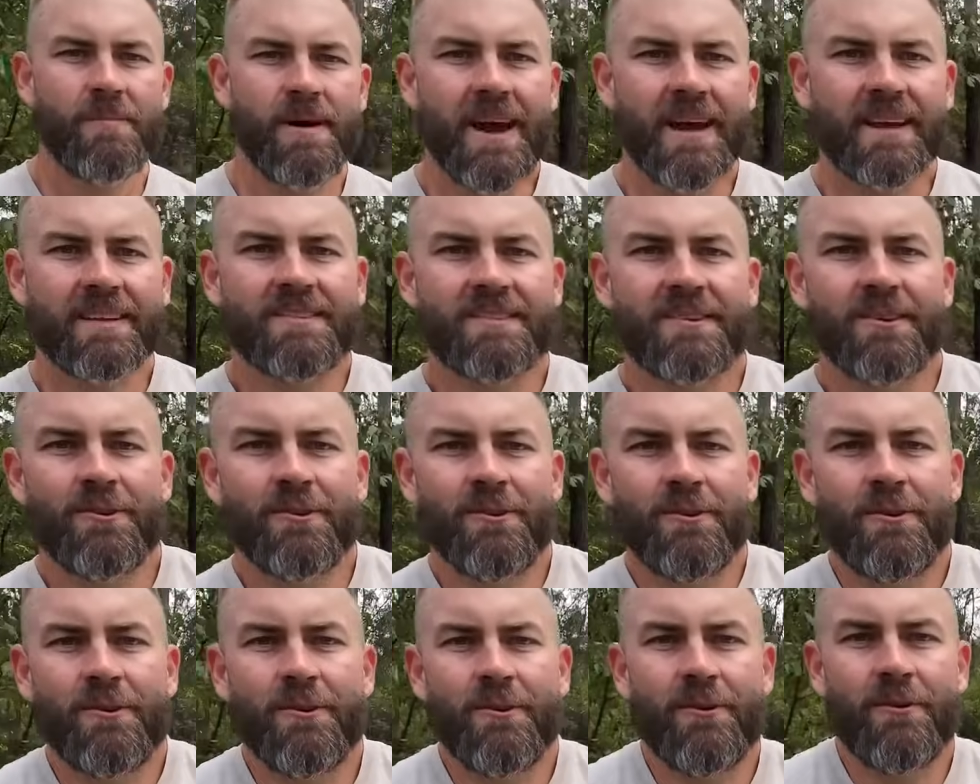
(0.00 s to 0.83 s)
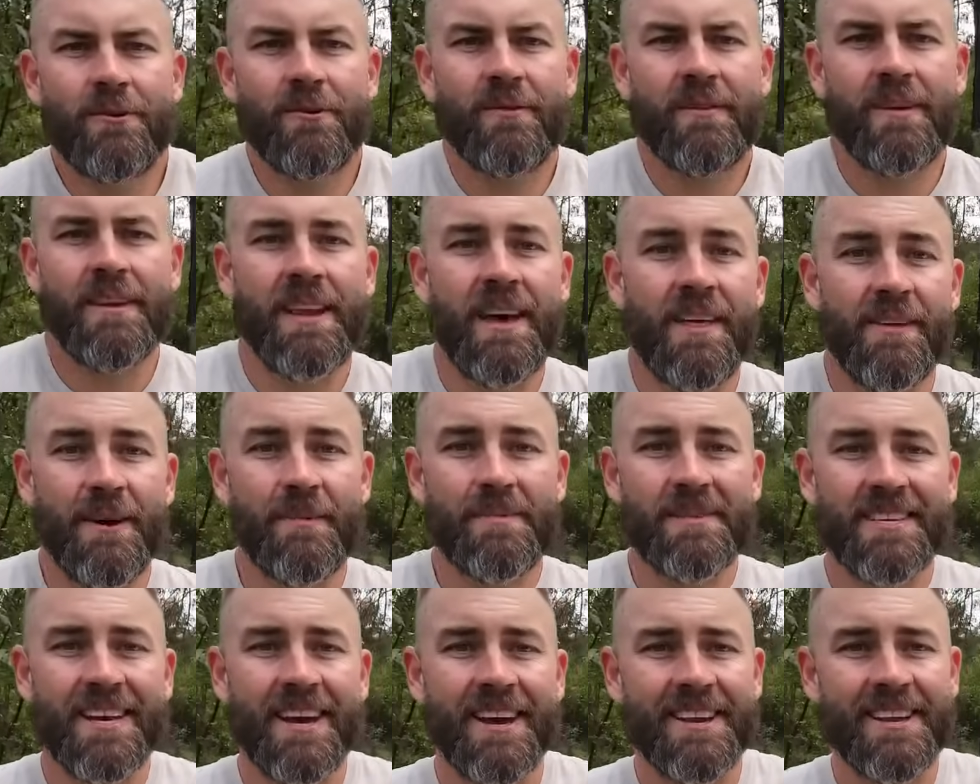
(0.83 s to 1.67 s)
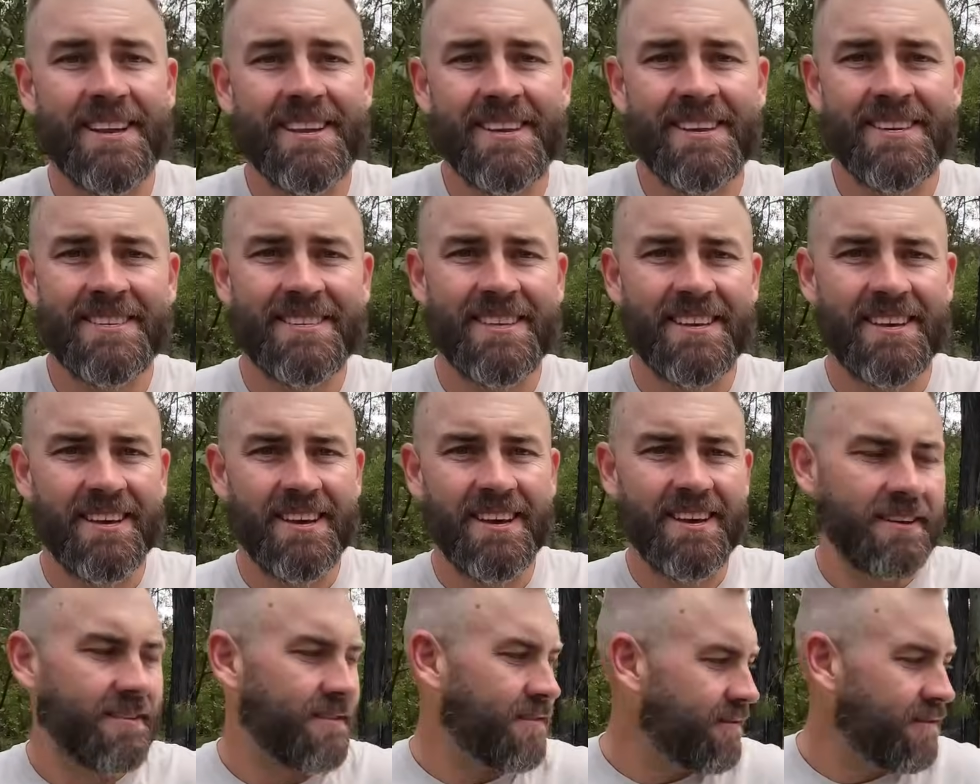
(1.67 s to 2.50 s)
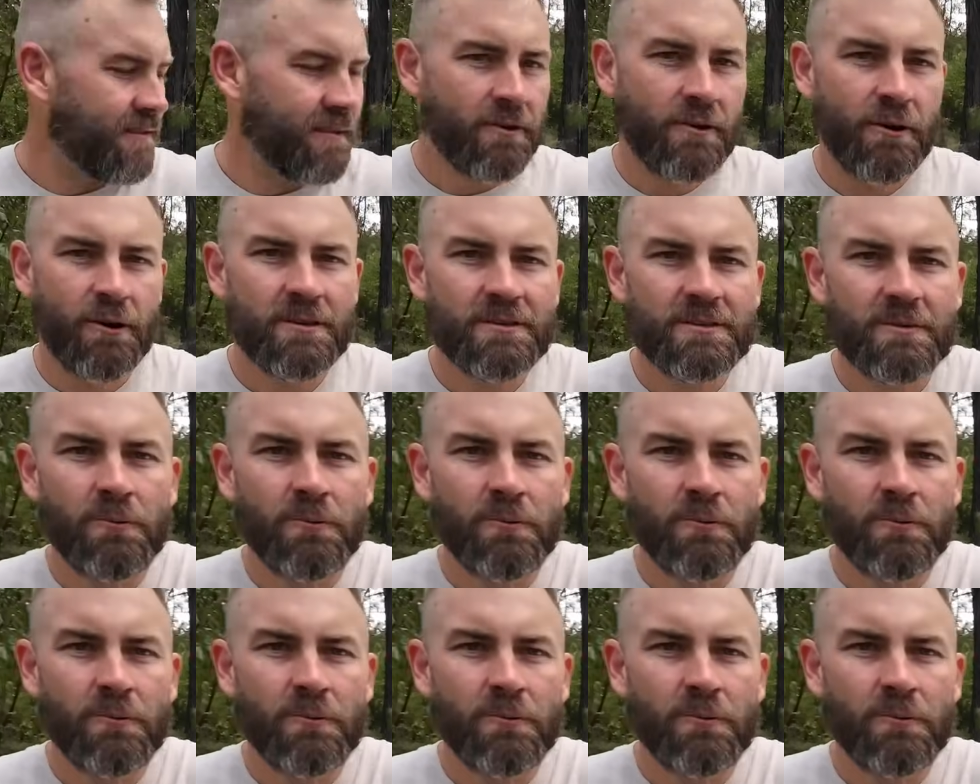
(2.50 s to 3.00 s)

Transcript: back to another episode. It is the Cruiser